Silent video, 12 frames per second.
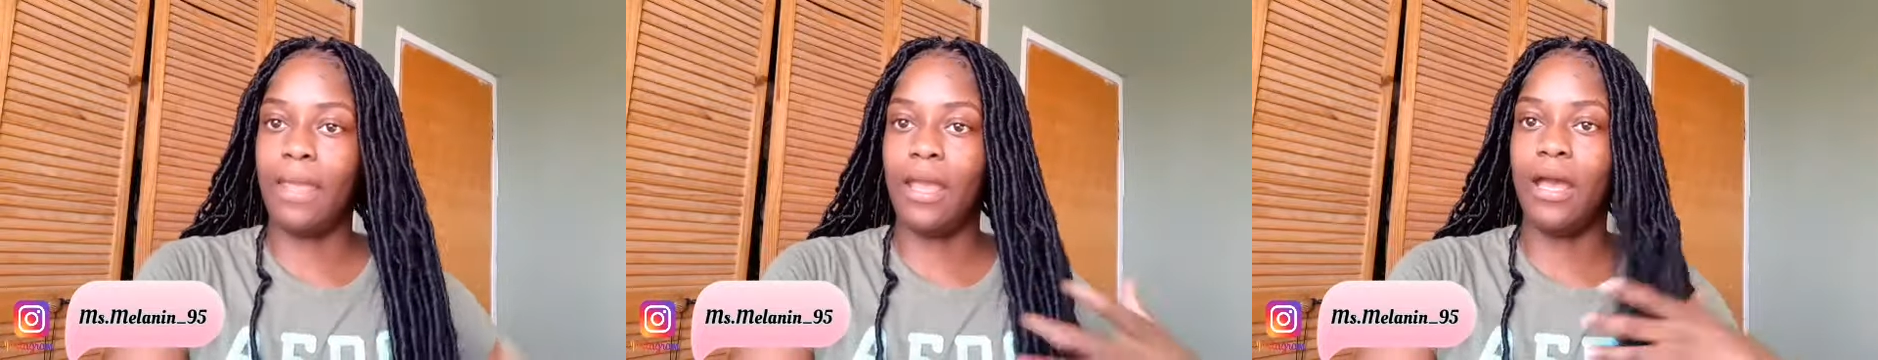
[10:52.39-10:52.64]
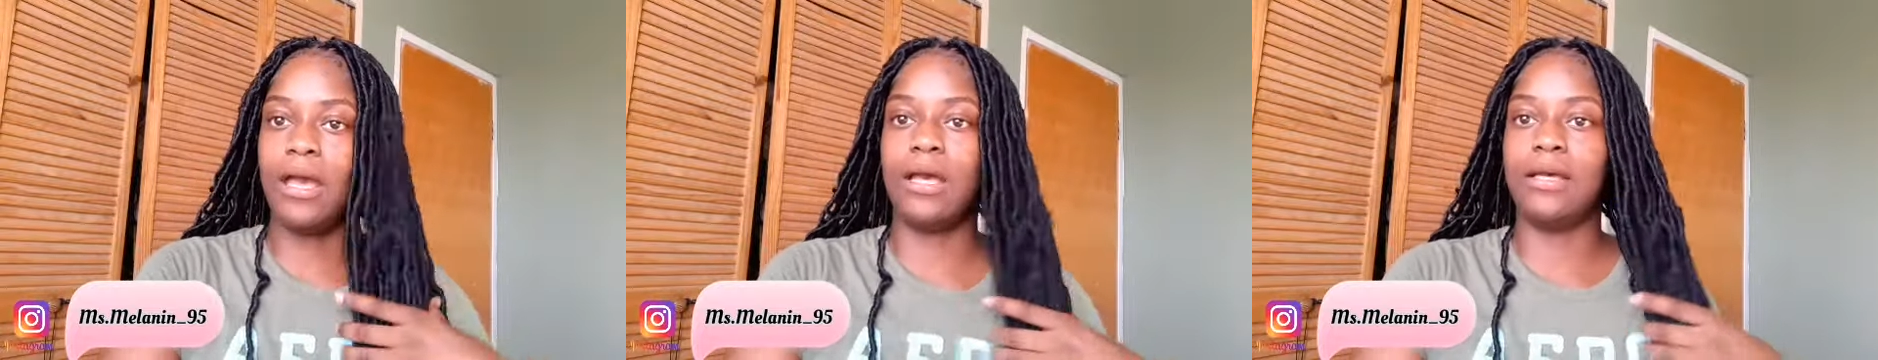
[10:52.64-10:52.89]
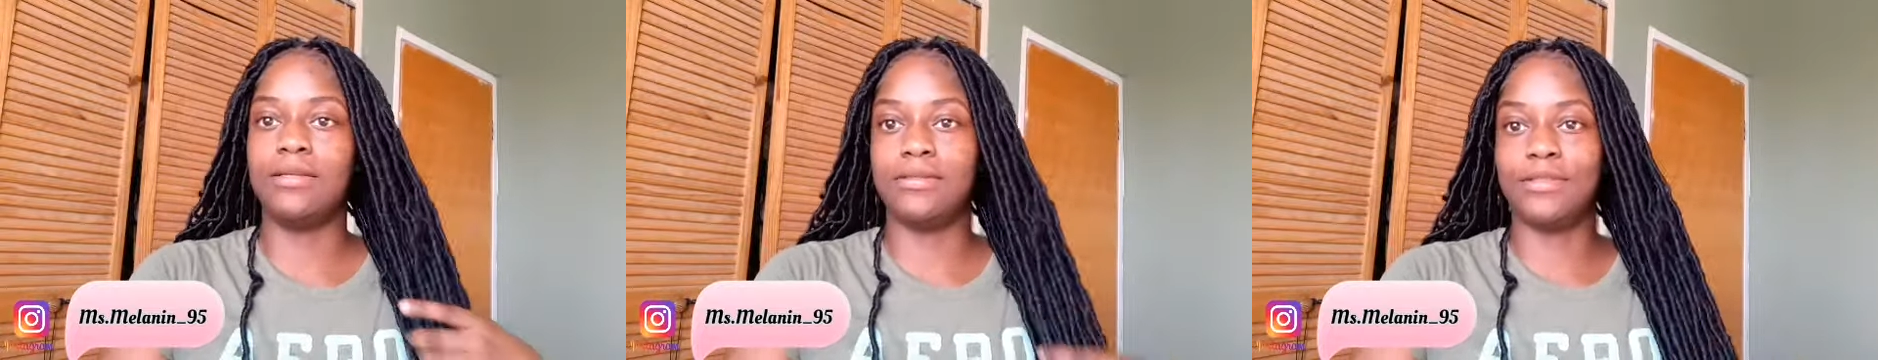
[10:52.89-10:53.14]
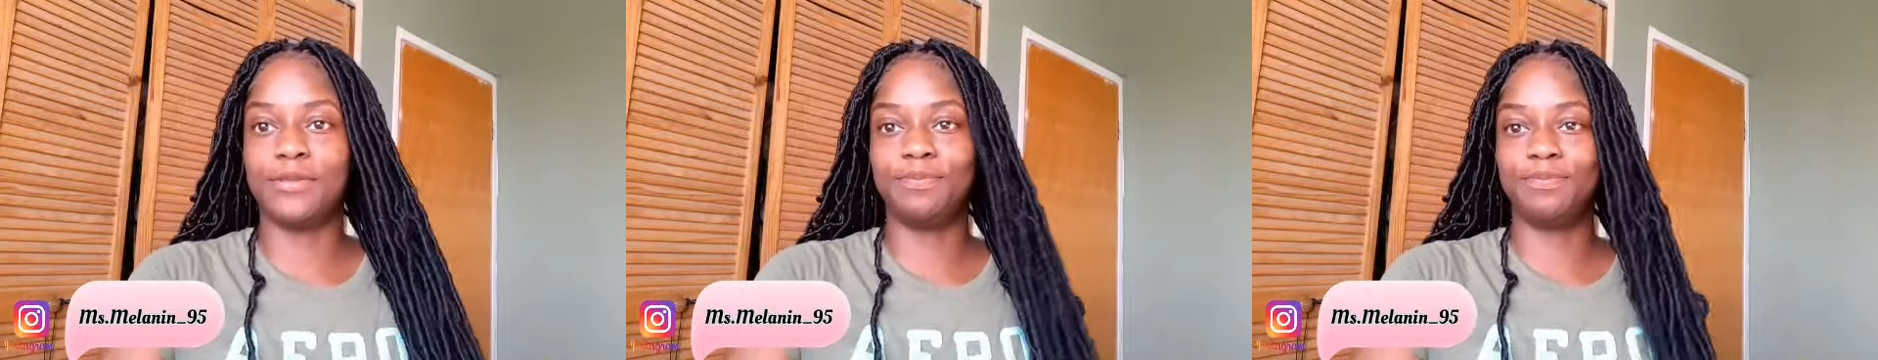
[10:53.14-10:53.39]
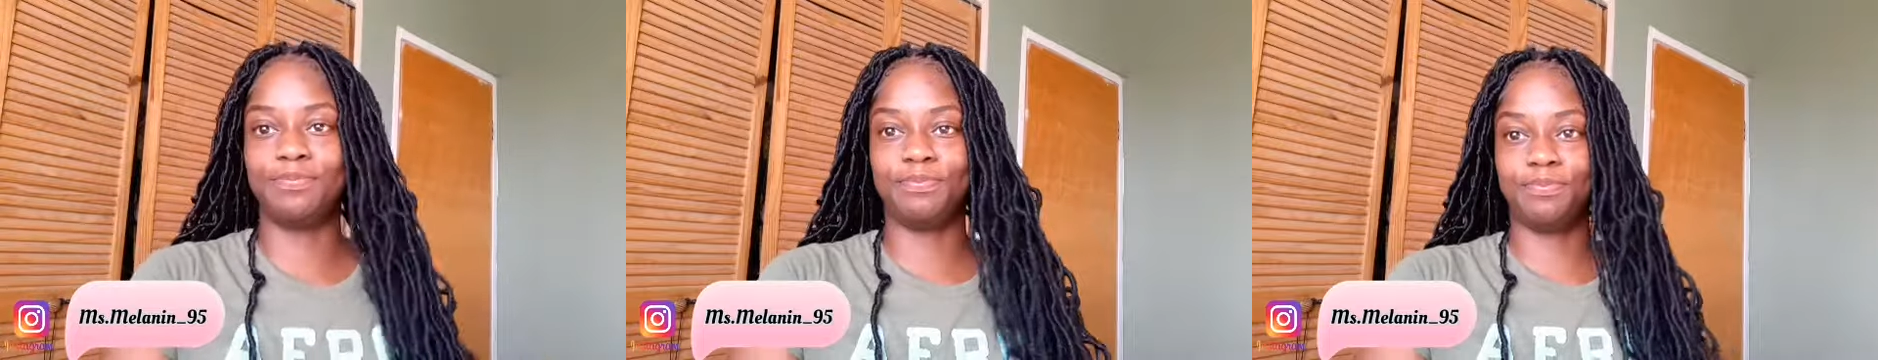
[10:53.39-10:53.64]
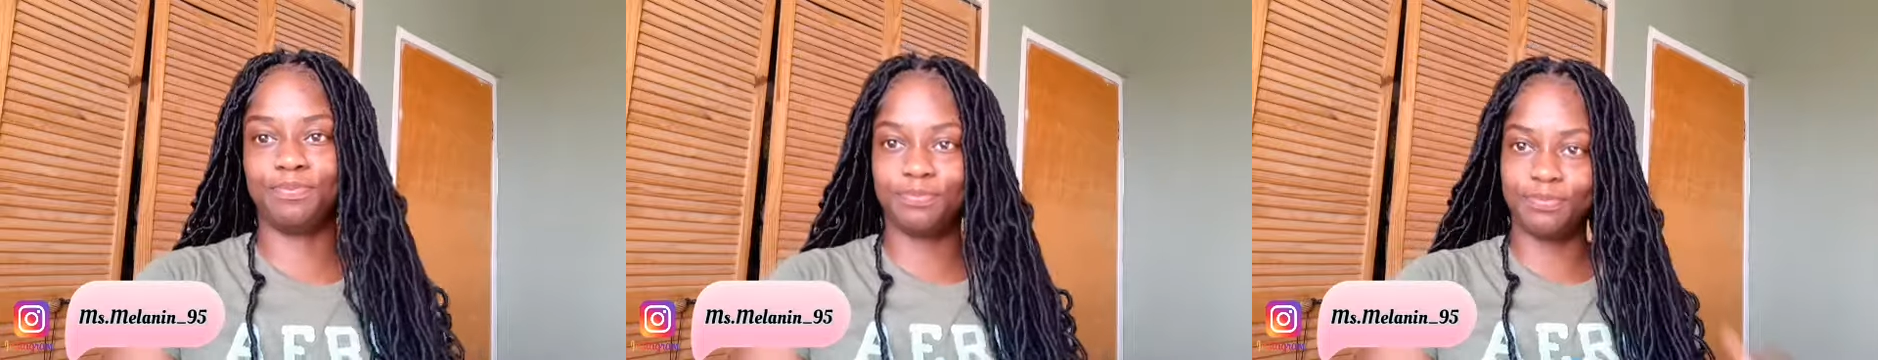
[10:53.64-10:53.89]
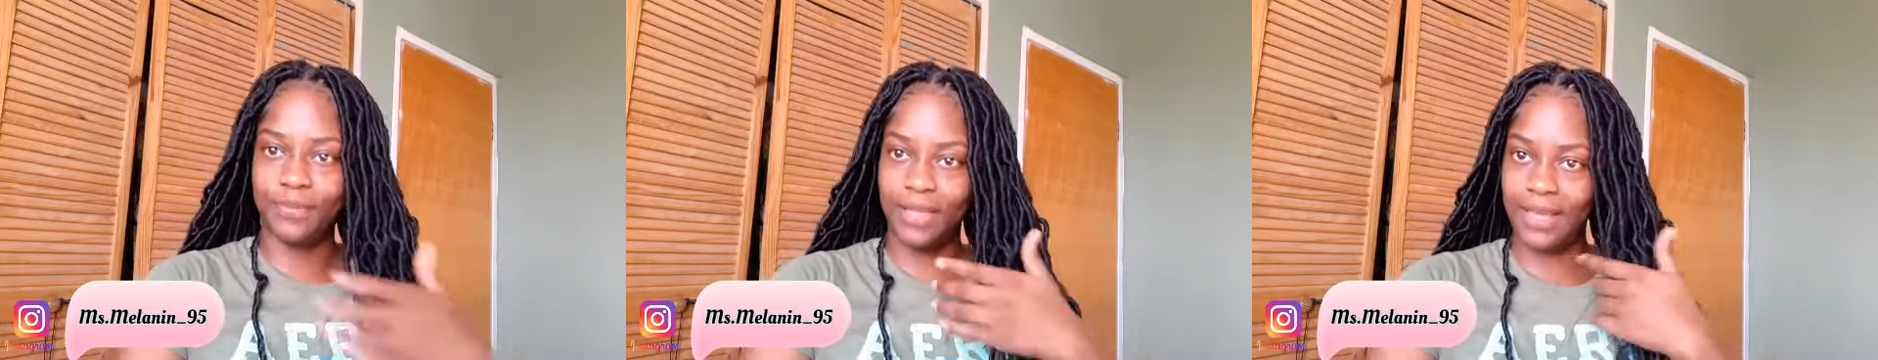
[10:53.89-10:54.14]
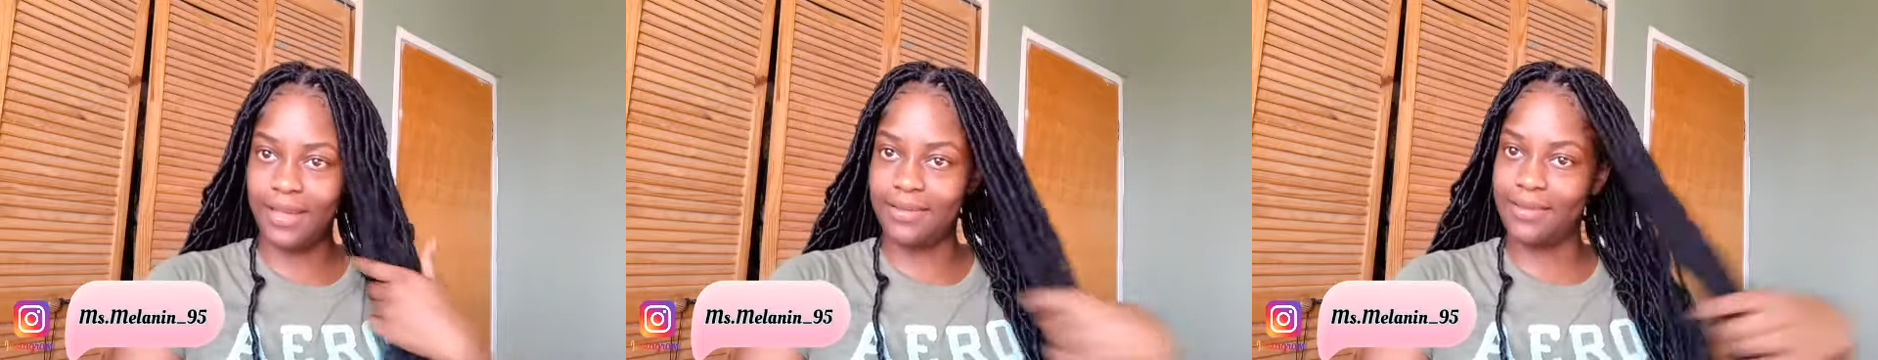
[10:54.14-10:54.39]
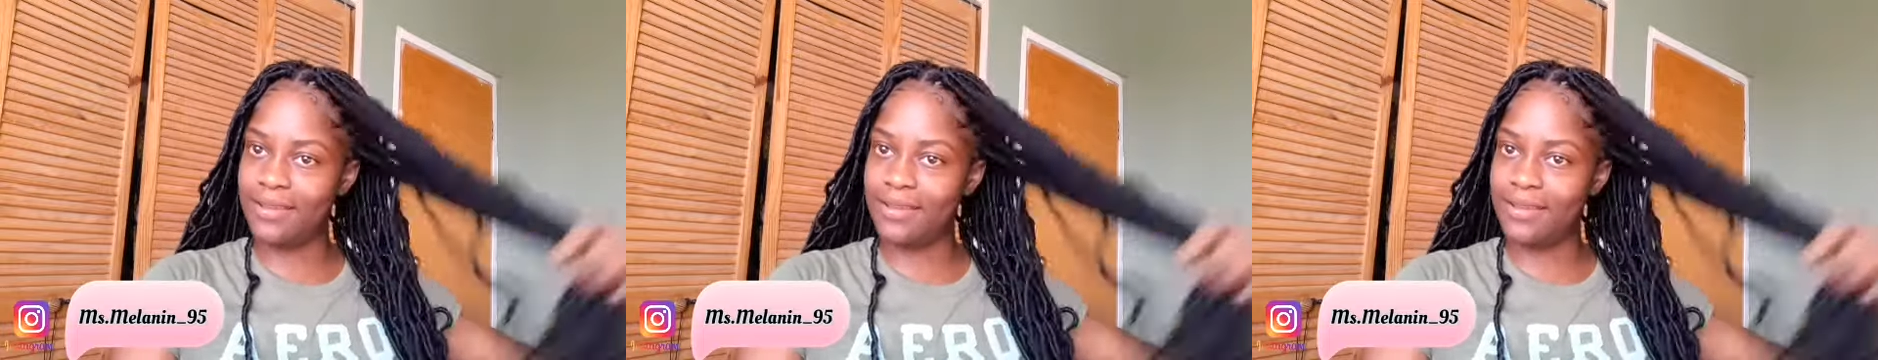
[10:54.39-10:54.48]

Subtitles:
And yeah,